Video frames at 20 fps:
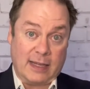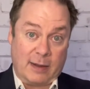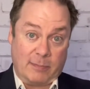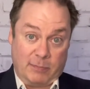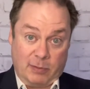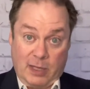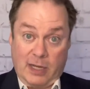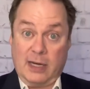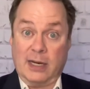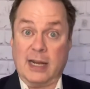
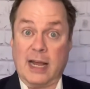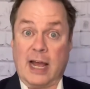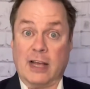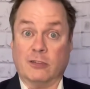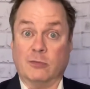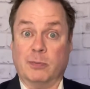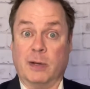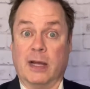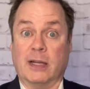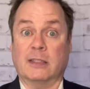planning
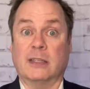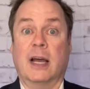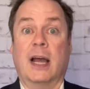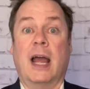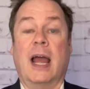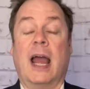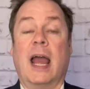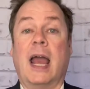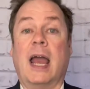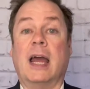aspect
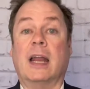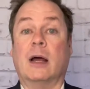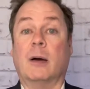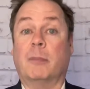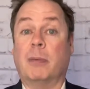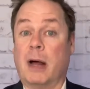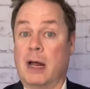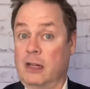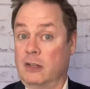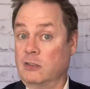and a
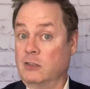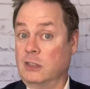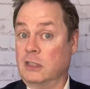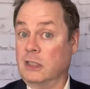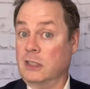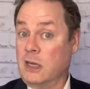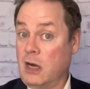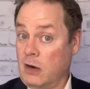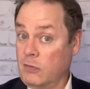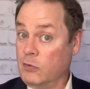policy to
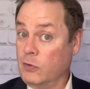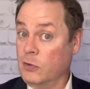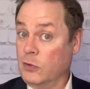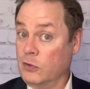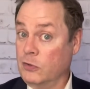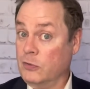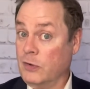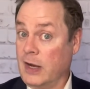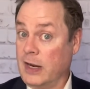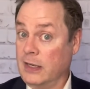cover
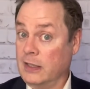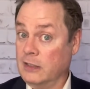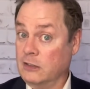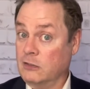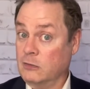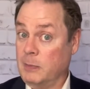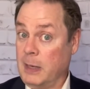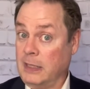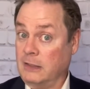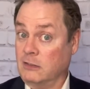those final
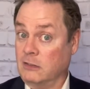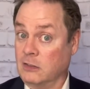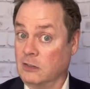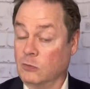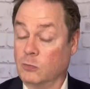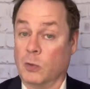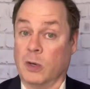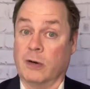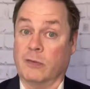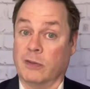expenses,
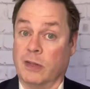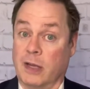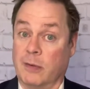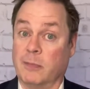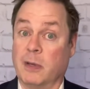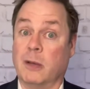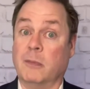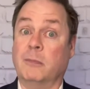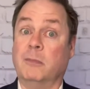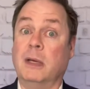whatever they
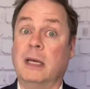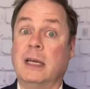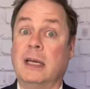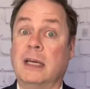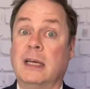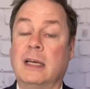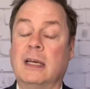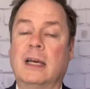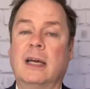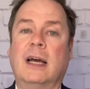may
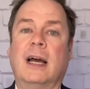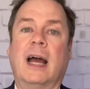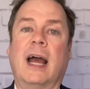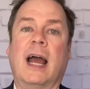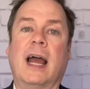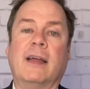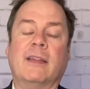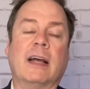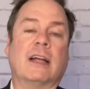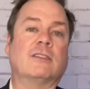be.
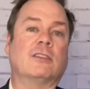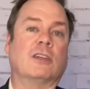And that's